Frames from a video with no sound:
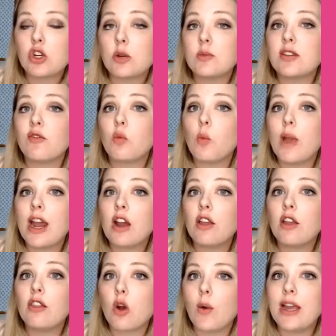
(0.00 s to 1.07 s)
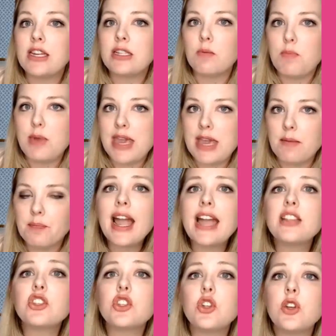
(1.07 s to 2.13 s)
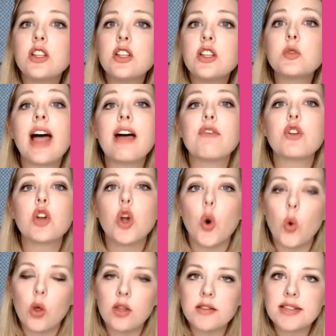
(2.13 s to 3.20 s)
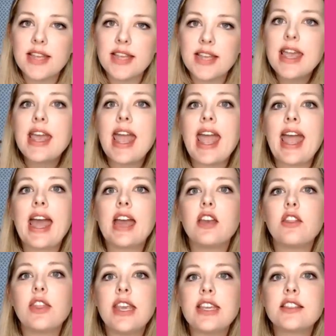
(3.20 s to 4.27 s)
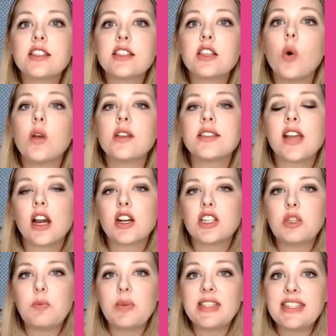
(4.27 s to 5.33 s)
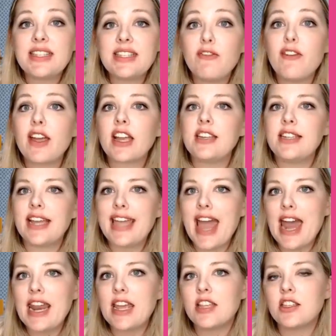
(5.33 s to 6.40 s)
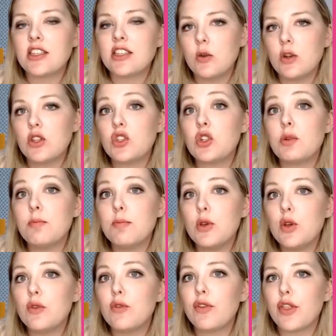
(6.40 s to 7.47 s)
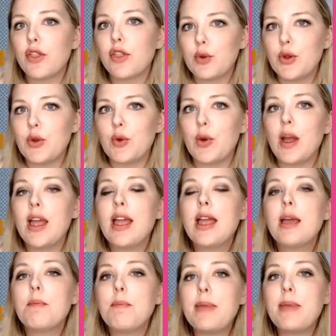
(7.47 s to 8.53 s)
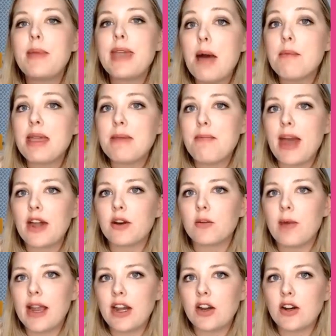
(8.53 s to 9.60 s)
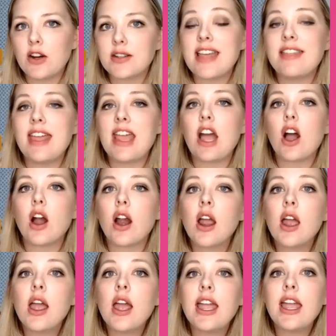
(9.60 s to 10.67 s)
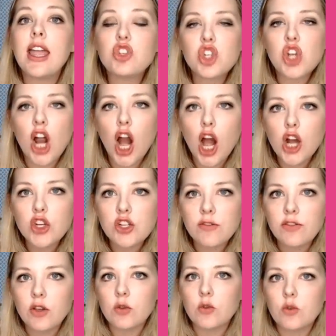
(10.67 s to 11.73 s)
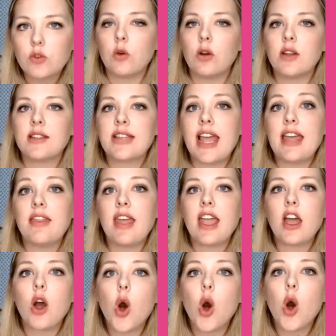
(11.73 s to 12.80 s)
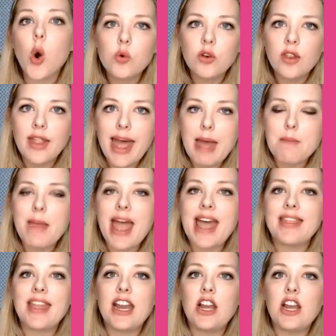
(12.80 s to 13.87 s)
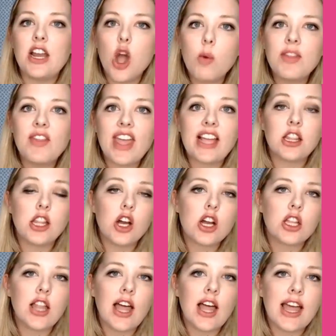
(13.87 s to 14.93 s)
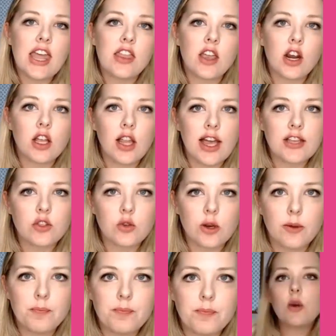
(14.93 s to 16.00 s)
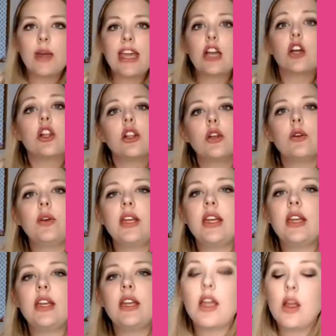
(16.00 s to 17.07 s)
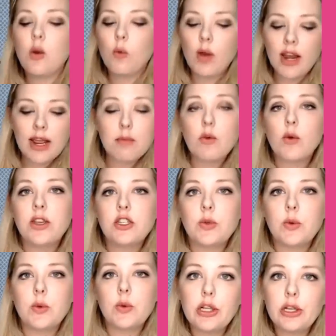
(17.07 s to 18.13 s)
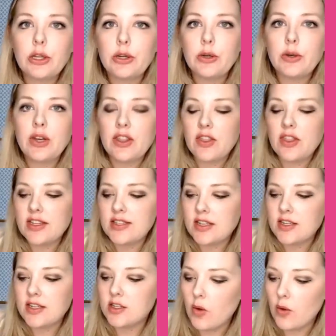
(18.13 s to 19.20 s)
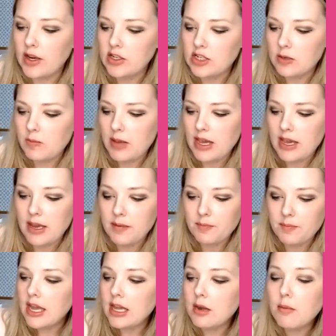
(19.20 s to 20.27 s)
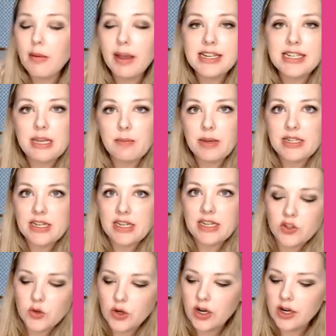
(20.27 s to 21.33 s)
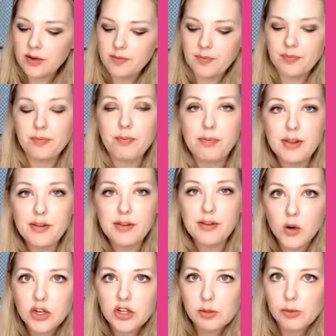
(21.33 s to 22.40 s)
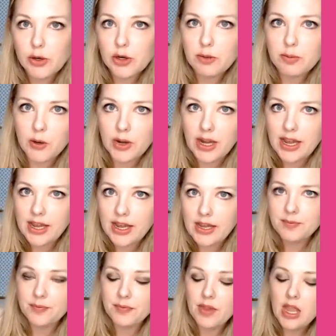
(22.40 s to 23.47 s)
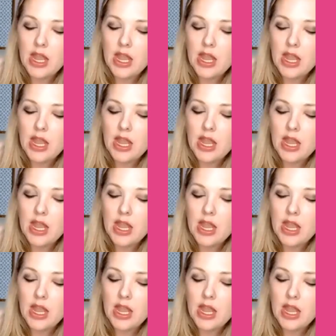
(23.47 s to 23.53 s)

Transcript: in terms of where they're going to be. And students have goals, and these goals are specific to getting students to move through becoming better writers, and they are in charge of those goals, and they own them, and they know what they look like in their classroom. So included, what I'm going to include, this is going to be in my TPT store before tomorrow morning,